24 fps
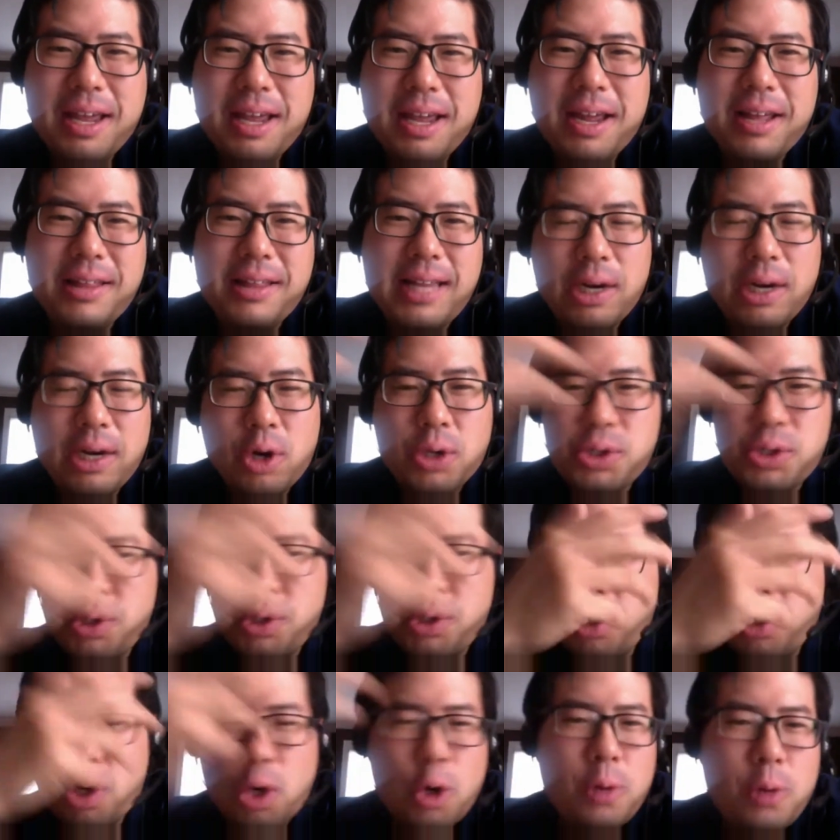that
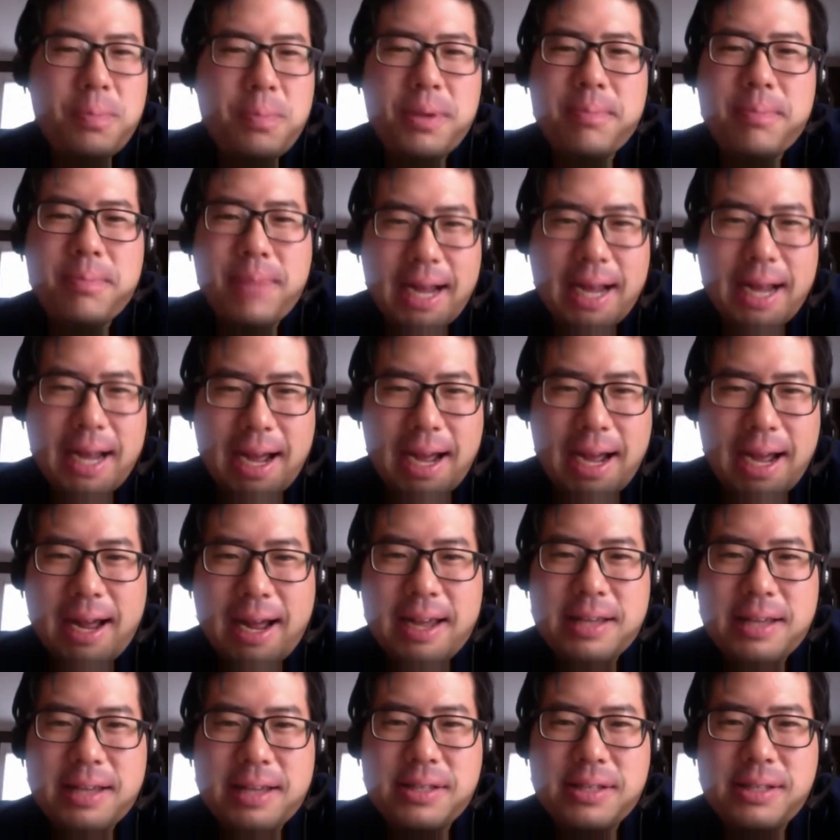sort of opened my
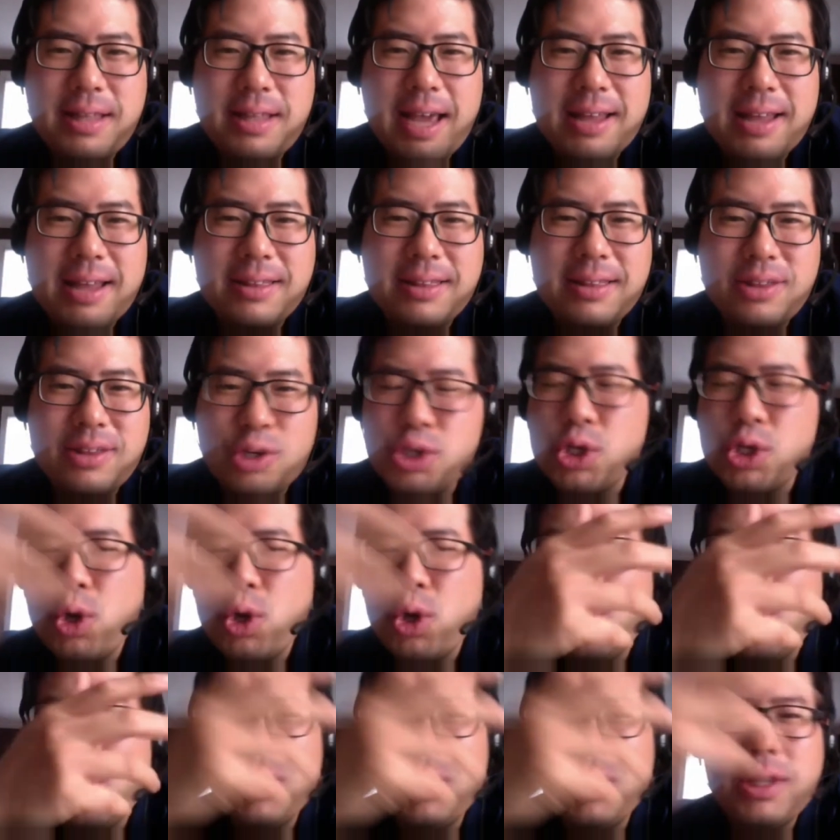eyes that there's a
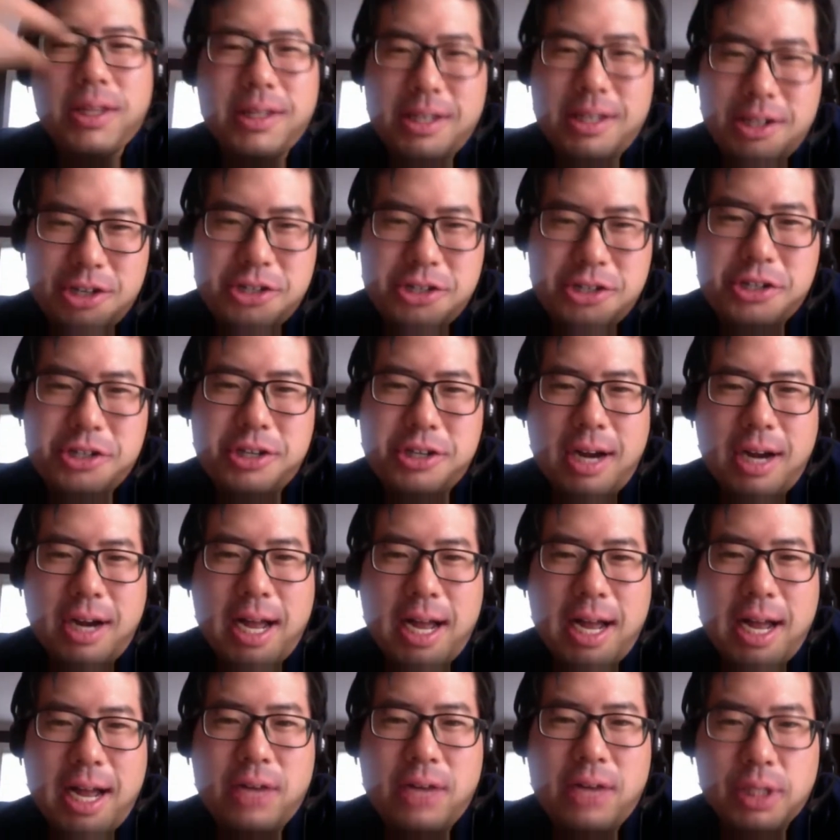whole literature
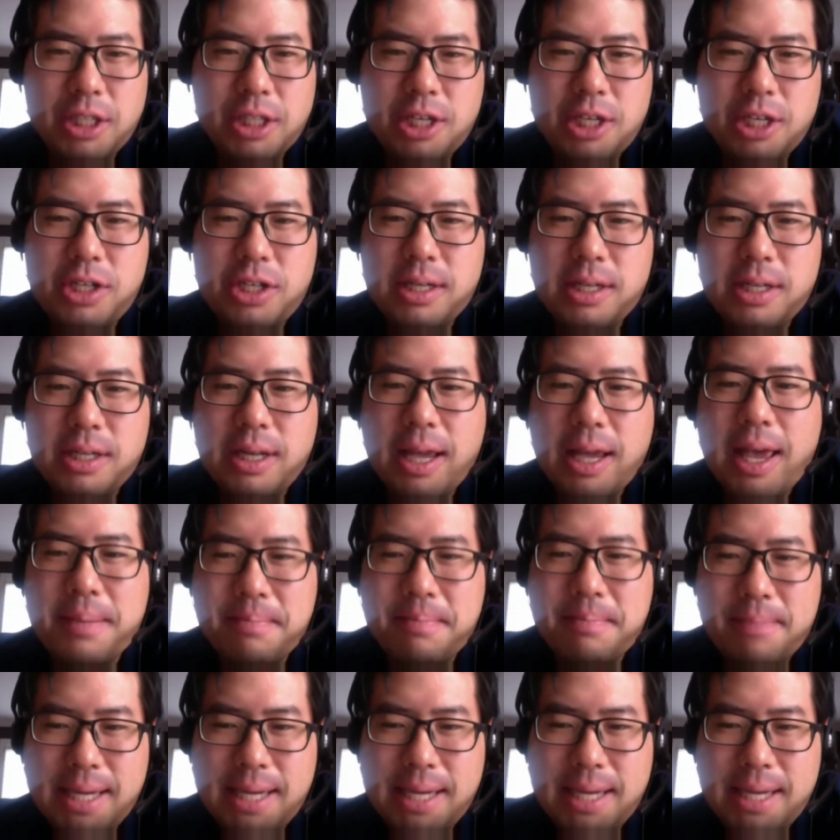on religion
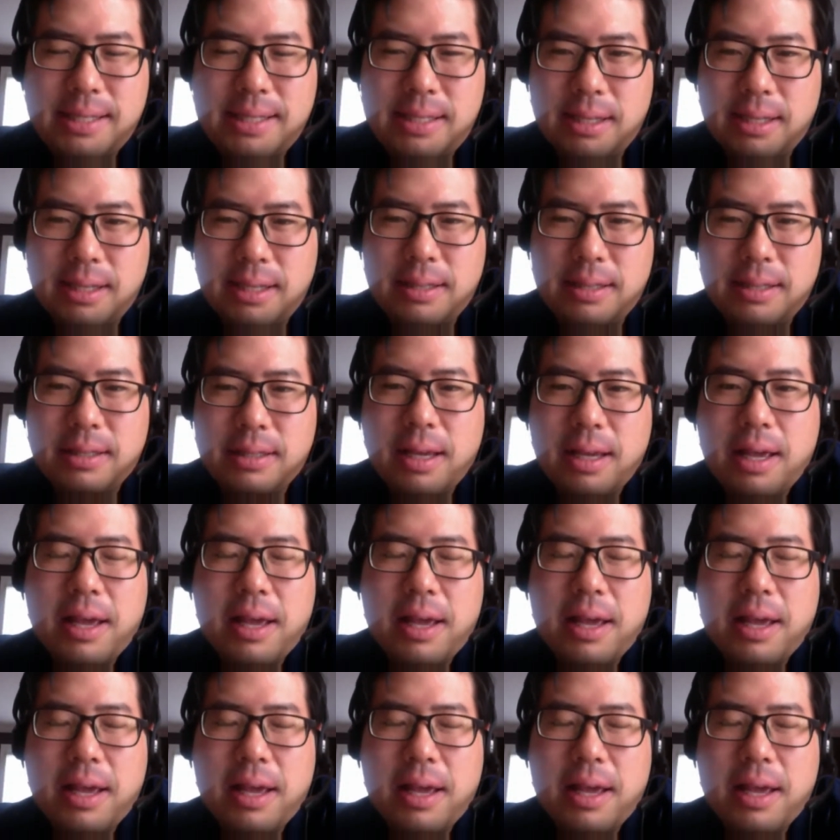and medicine.